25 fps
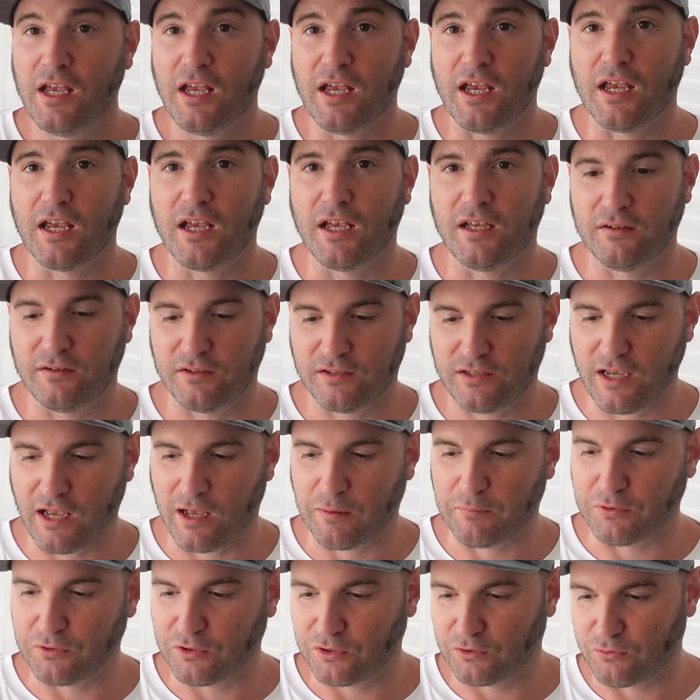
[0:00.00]
And yeah,
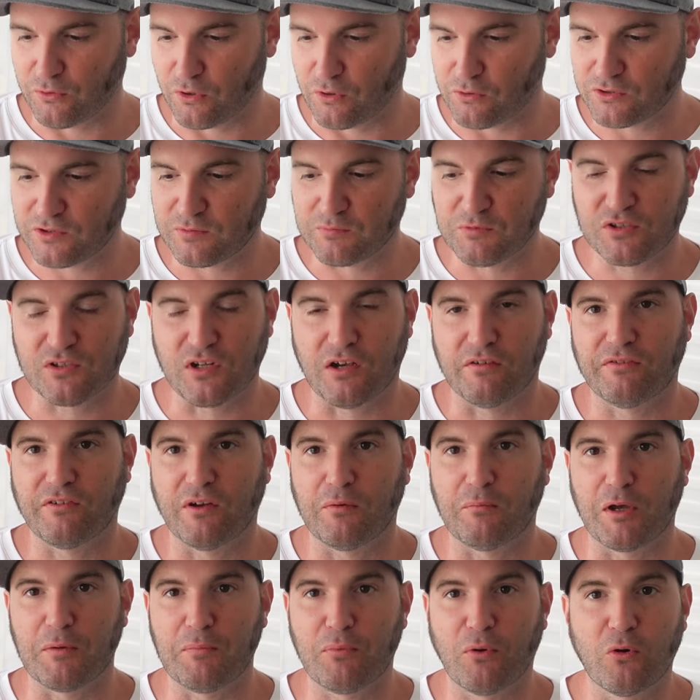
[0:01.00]
I'm going to grow some stuff
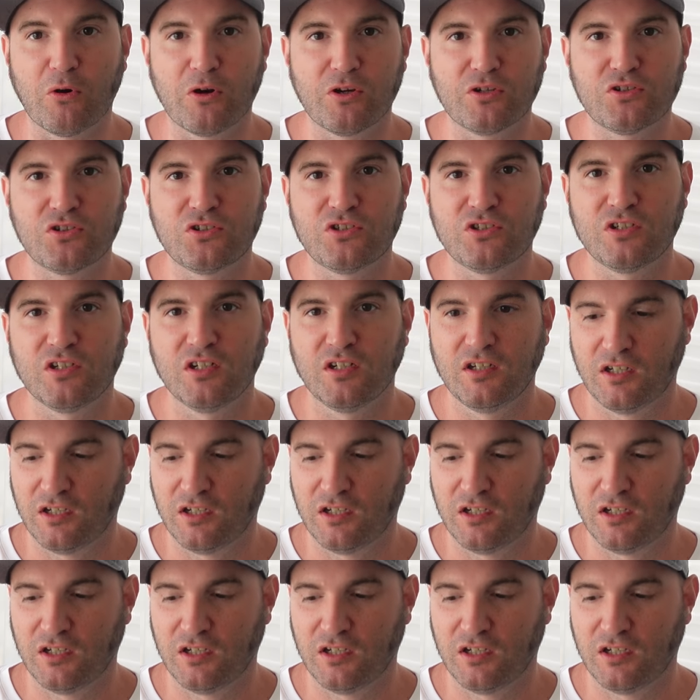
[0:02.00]
on my porch